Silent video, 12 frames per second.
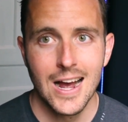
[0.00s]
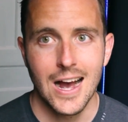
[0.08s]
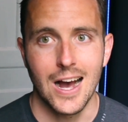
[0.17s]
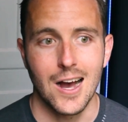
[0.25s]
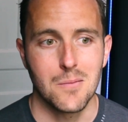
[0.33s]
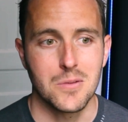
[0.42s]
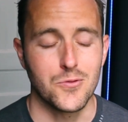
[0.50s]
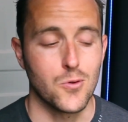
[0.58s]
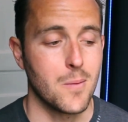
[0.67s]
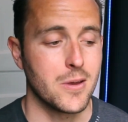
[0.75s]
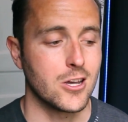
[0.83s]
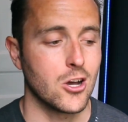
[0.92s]
Um, if you
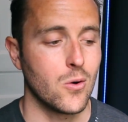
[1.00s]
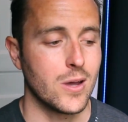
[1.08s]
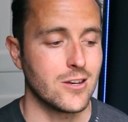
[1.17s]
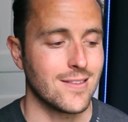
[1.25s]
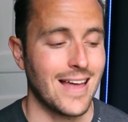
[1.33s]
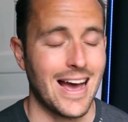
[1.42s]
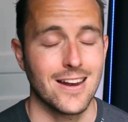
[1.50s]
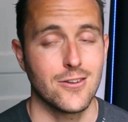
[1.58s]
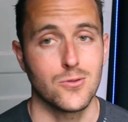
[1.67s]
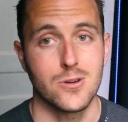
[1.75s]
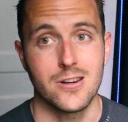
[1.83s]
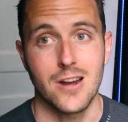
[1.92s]
want me to go into that
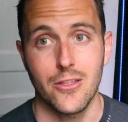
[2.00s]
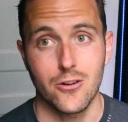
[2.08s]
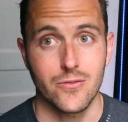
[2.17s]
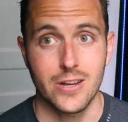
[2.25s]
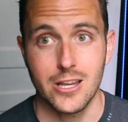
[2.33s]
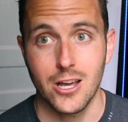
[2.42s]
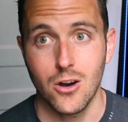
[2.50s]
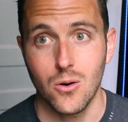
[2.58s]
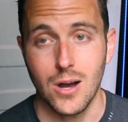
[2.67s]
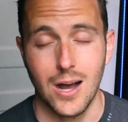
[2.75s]
into another video,